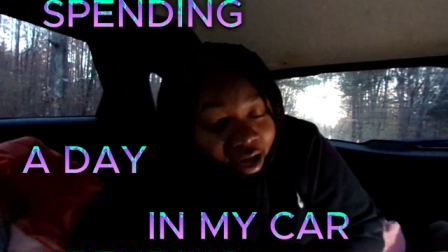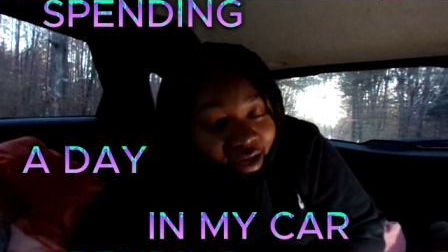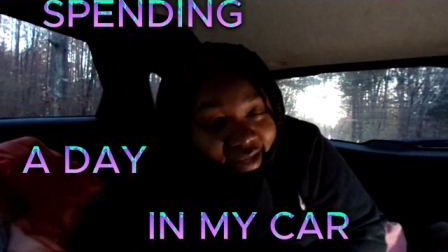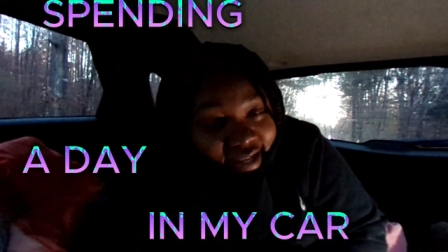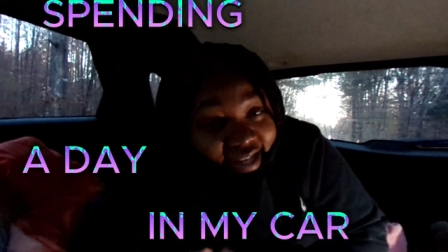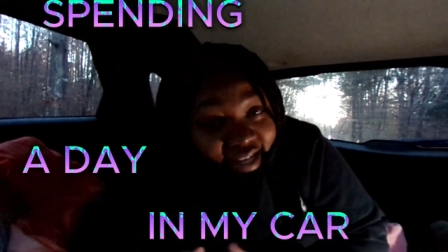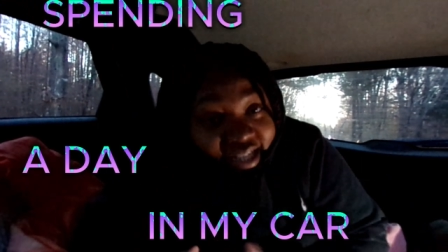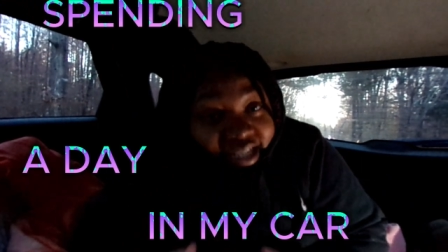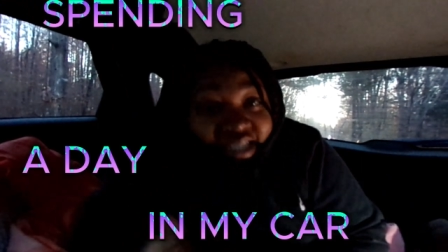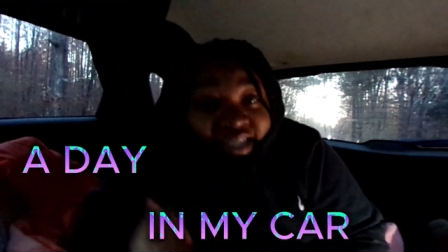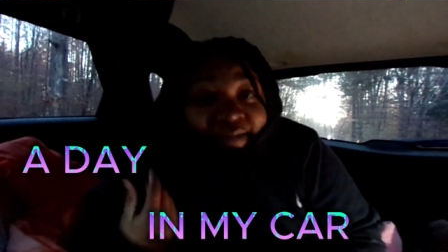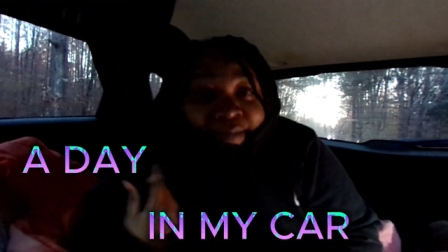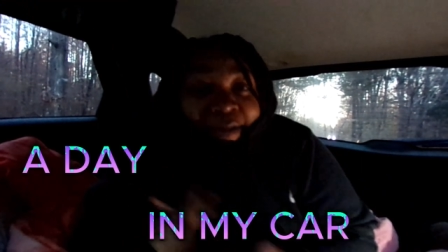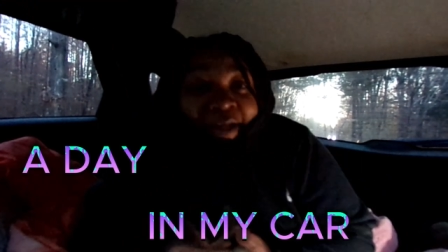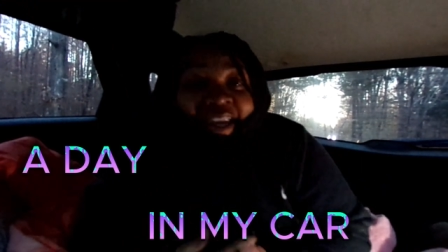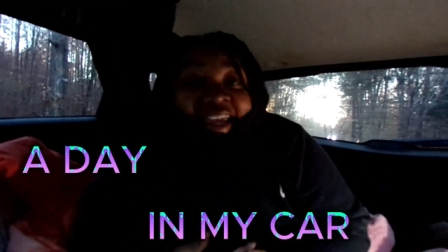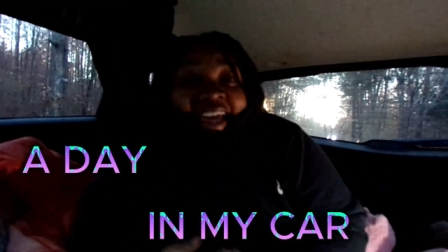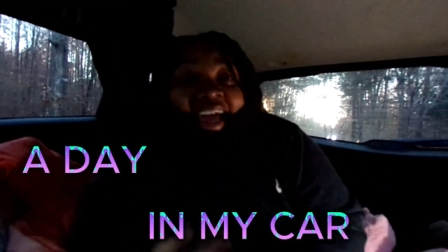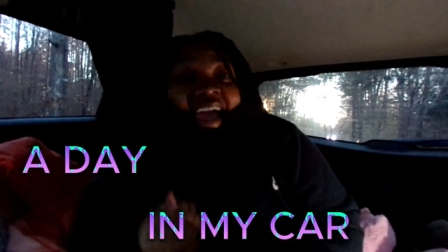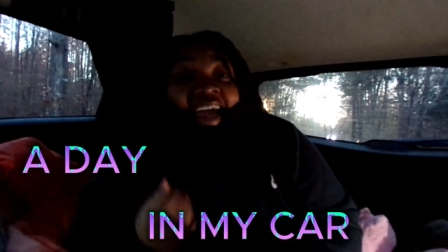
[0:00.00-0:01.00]
Yes,
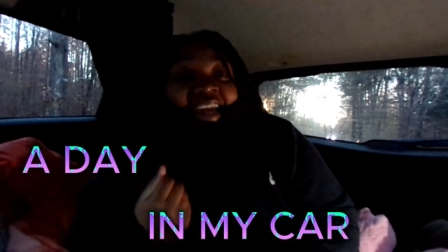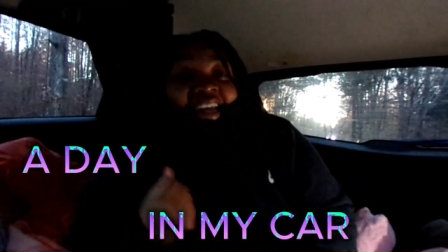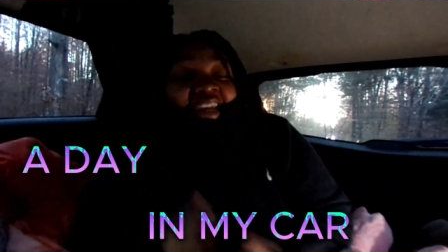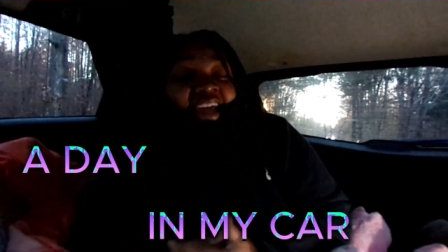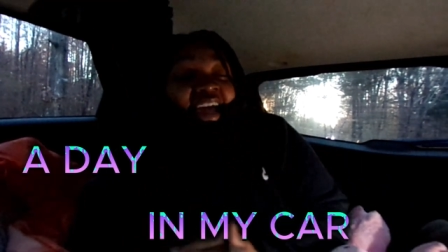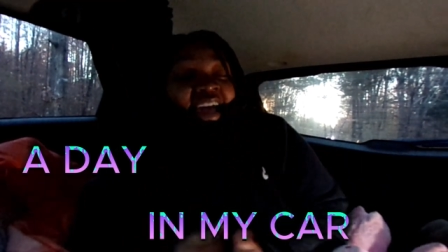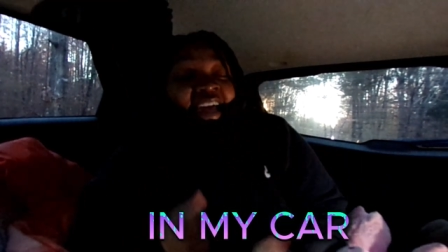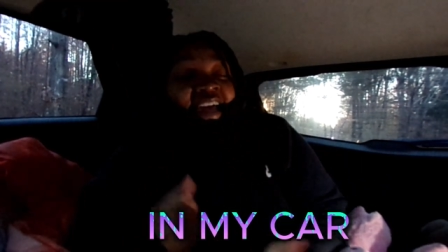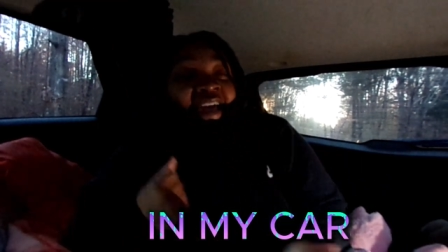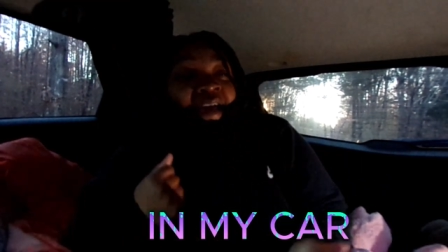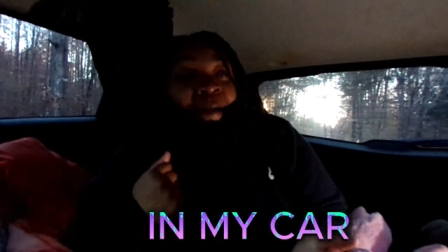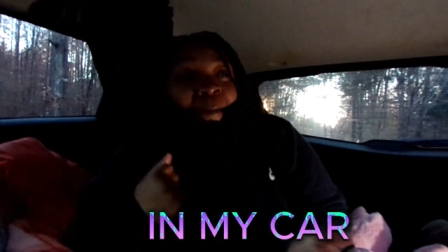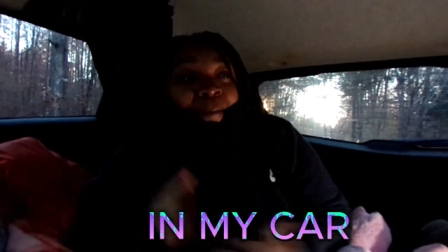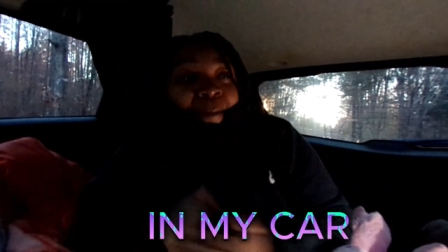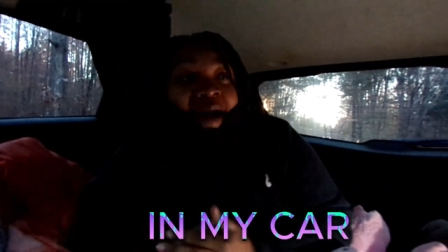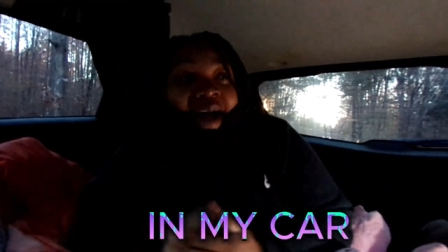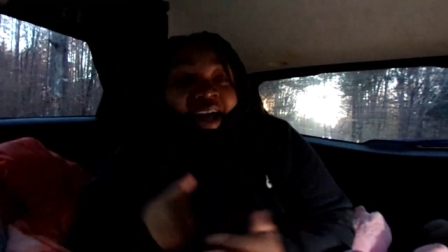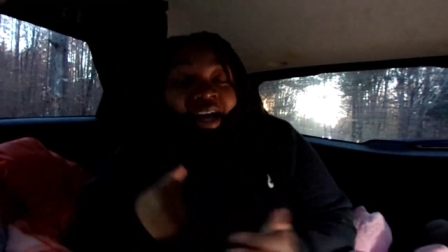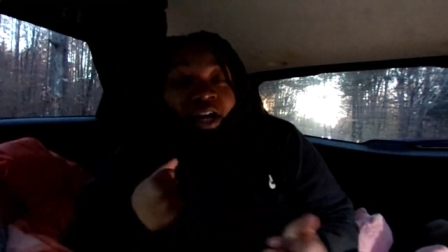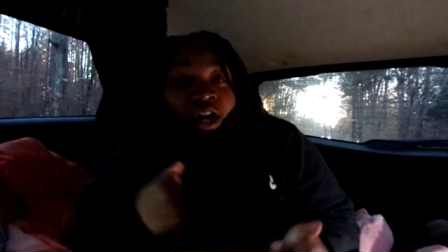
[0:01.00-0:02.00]
spending a day in
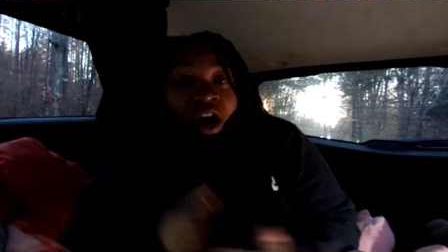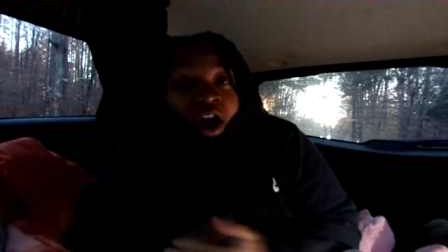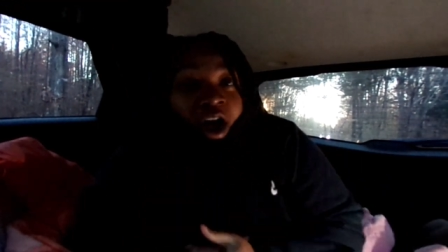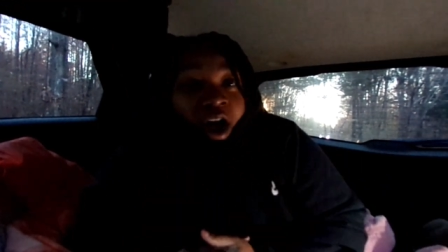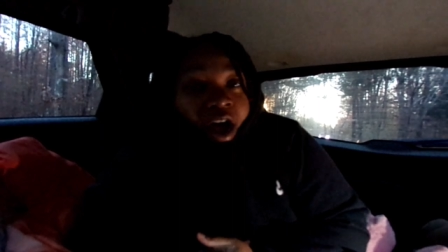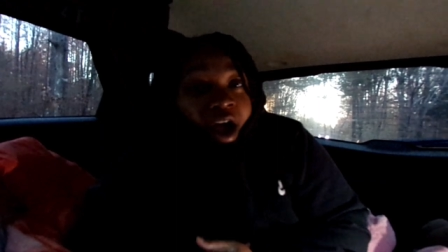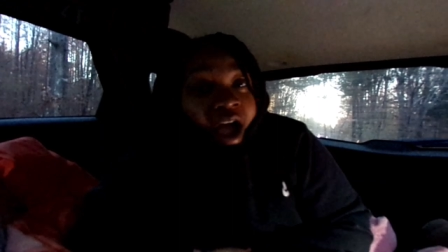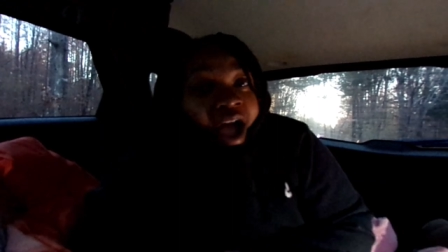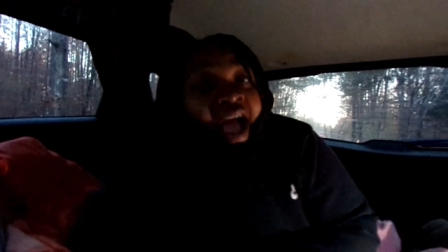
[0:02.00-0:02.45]
my car.